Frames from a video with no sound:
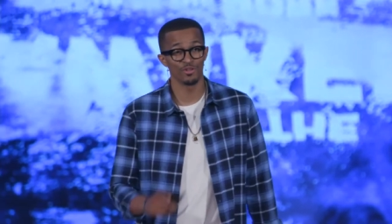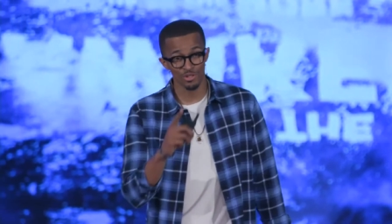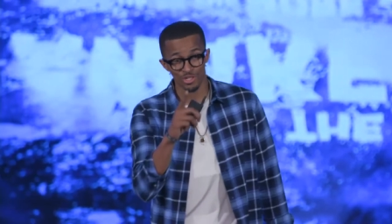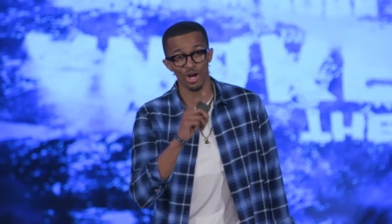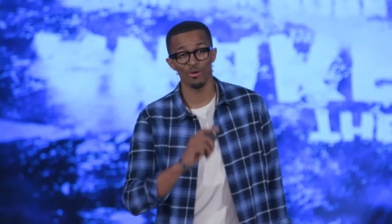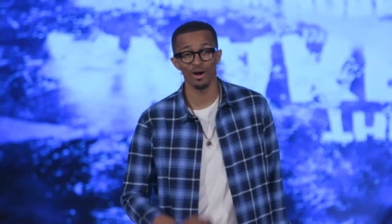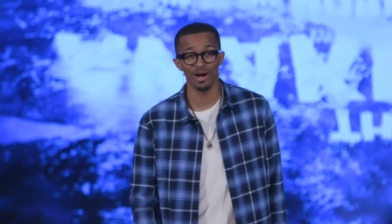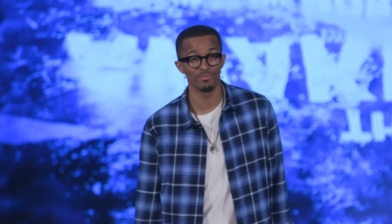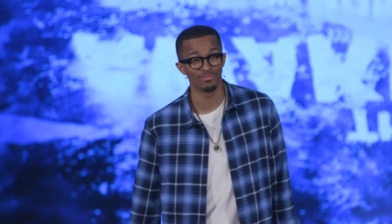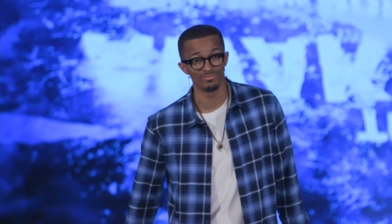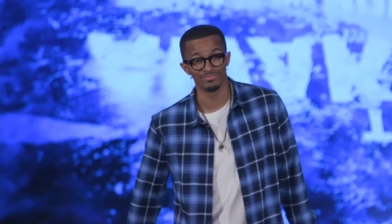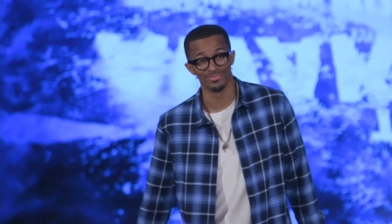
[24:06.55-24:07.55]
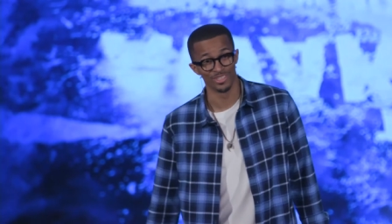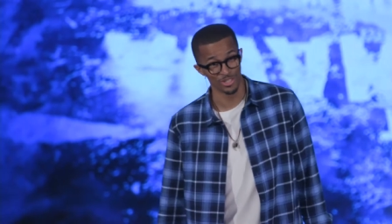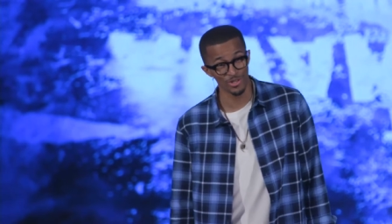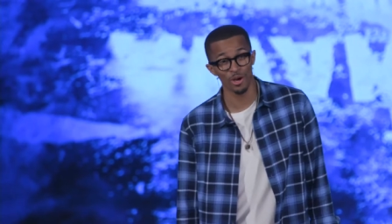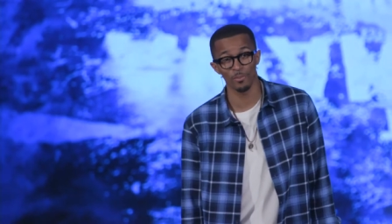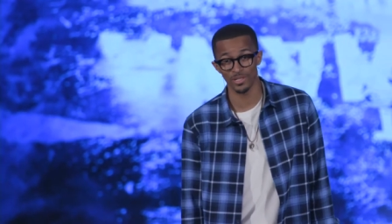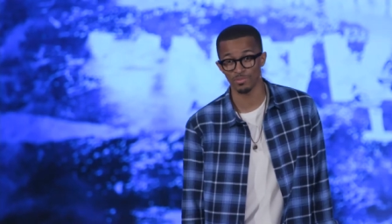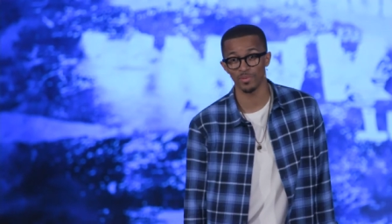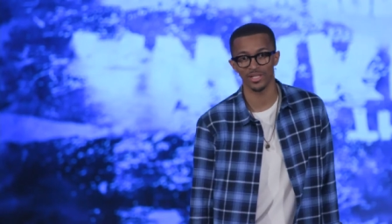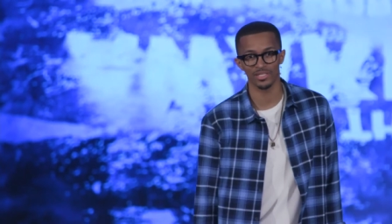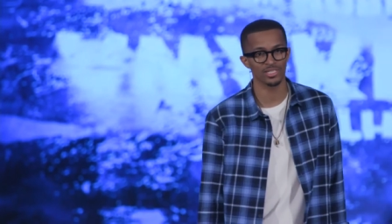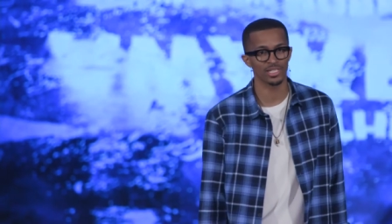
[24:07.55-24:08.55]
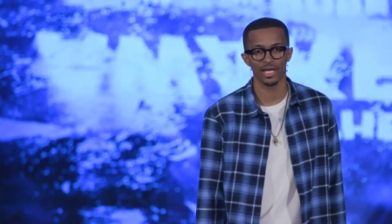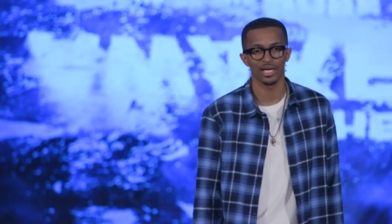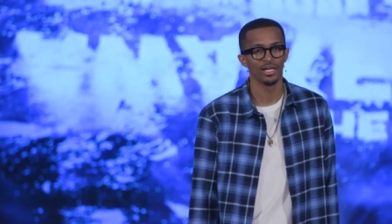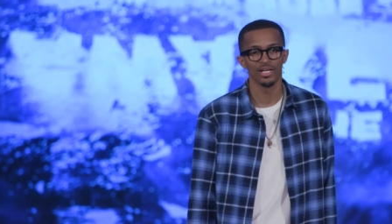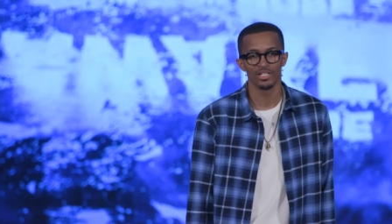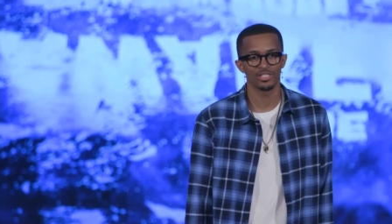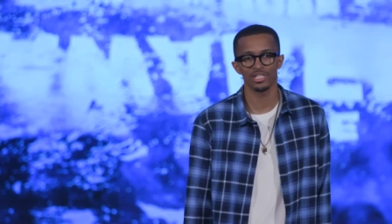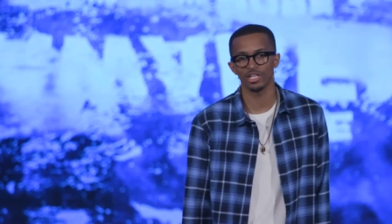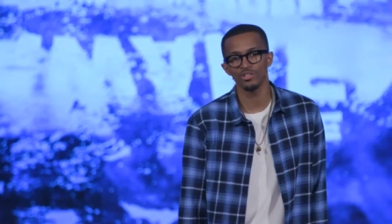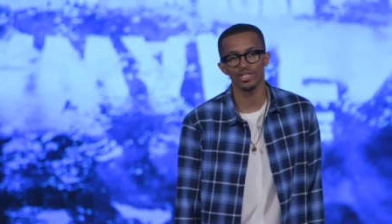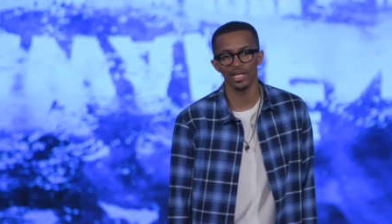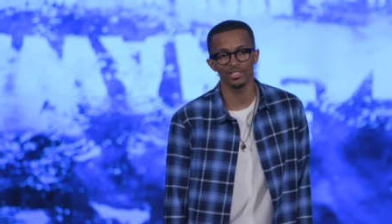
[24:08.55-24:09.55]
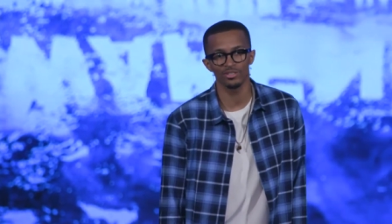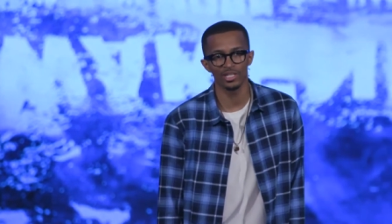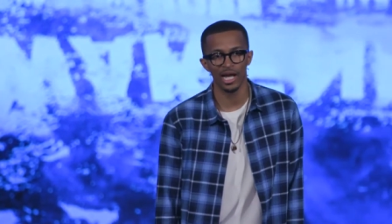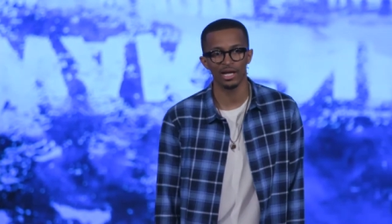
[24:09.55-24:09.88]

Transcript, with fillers: you show up, you're going to be speaking. She's like, She's like, You can't do that.